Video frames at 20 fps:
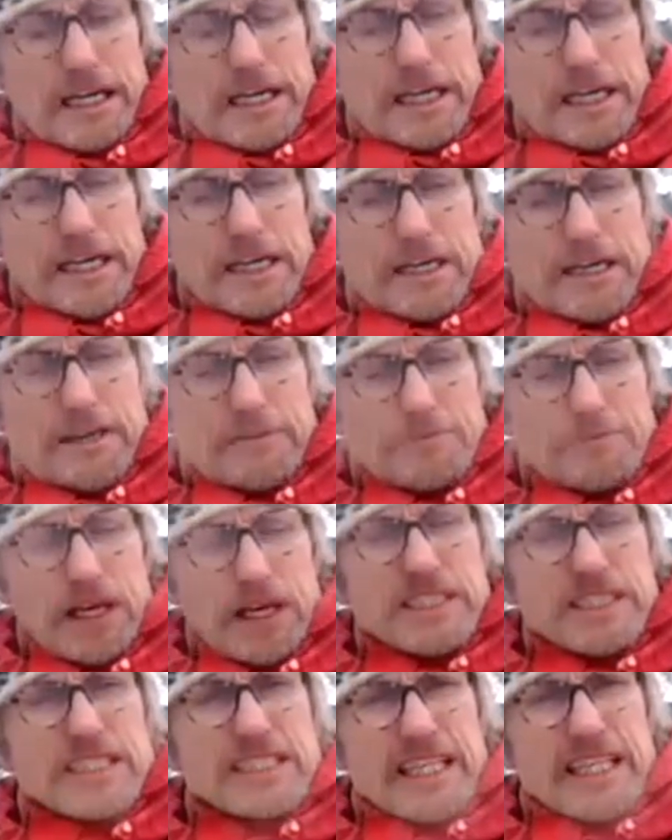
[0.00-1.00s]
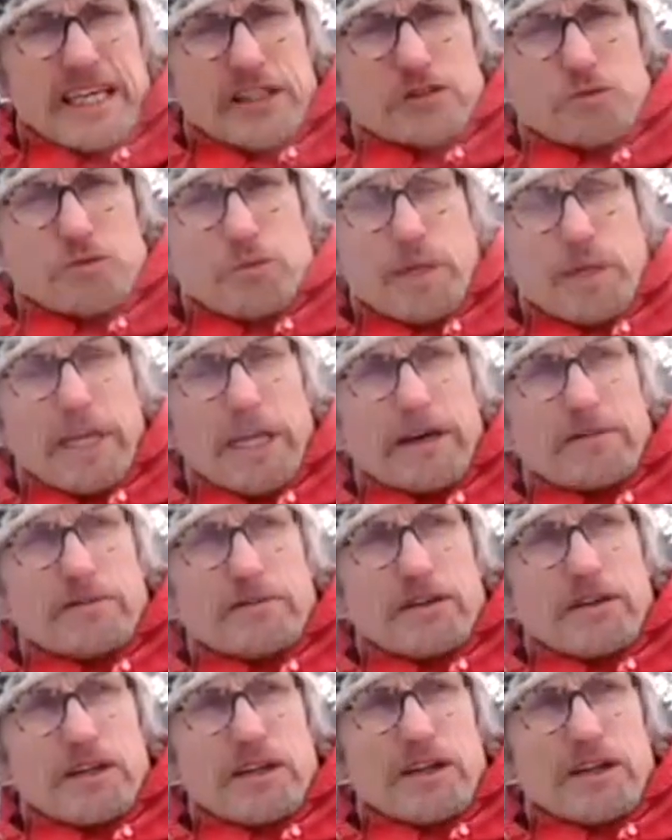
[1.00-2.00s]
Um, and the second way,
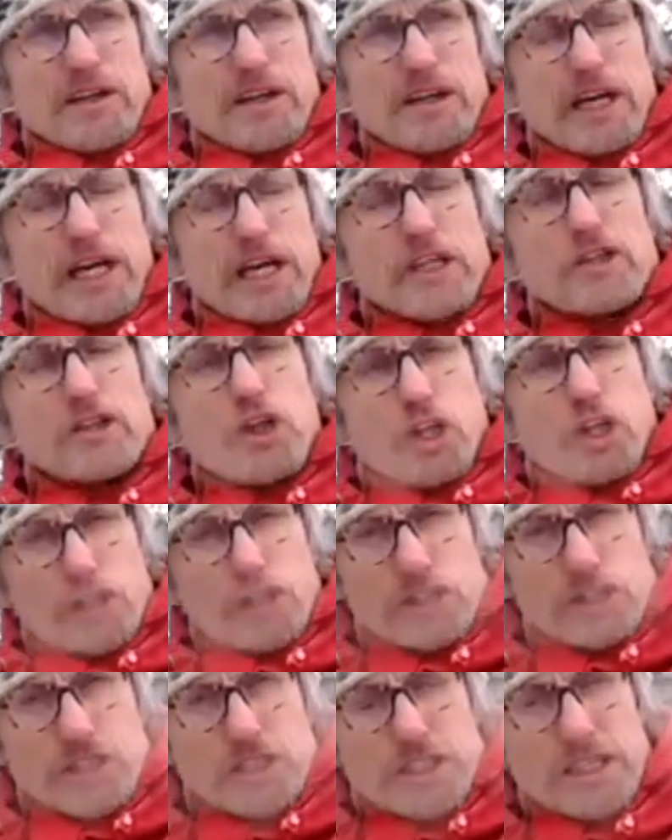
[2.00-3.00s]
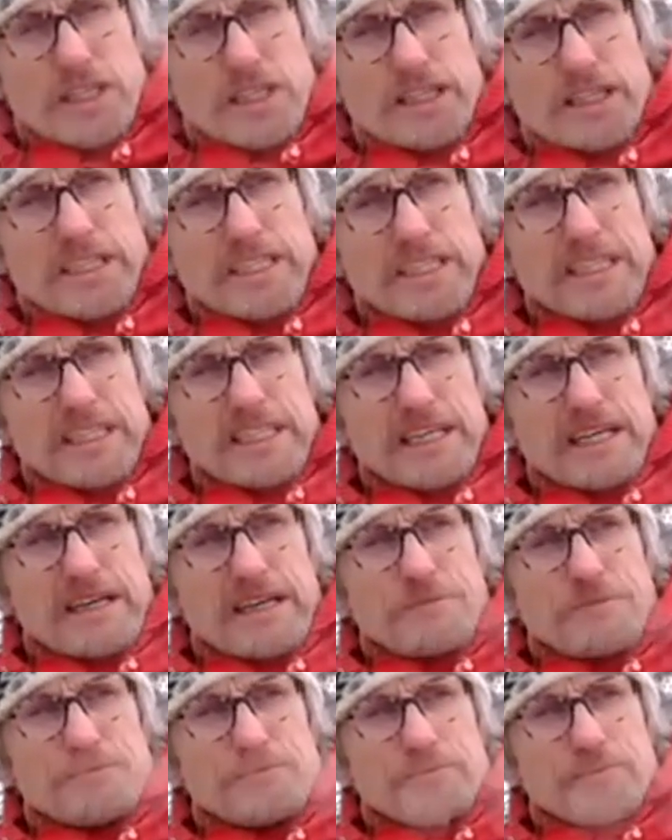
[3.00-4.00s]
acknowledge the
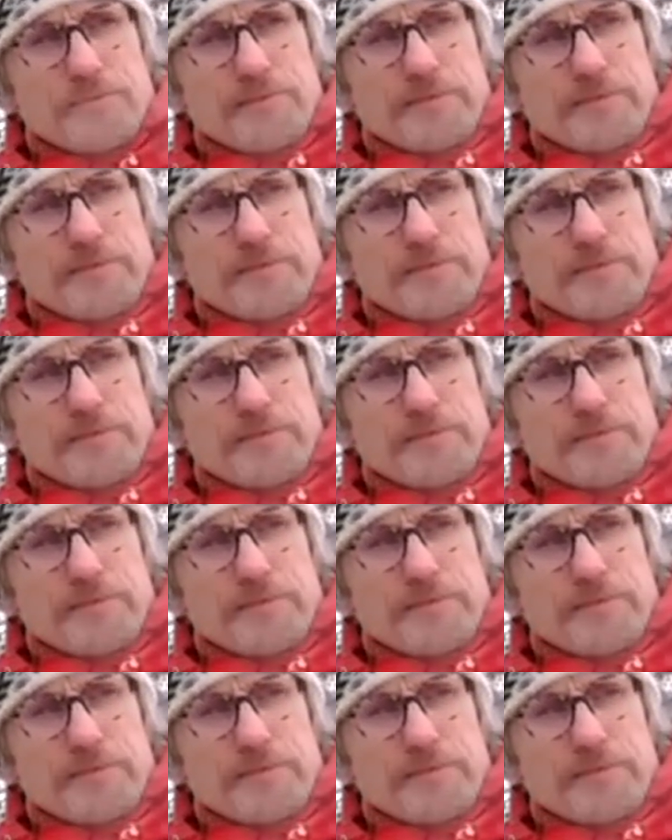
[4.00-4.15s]
um,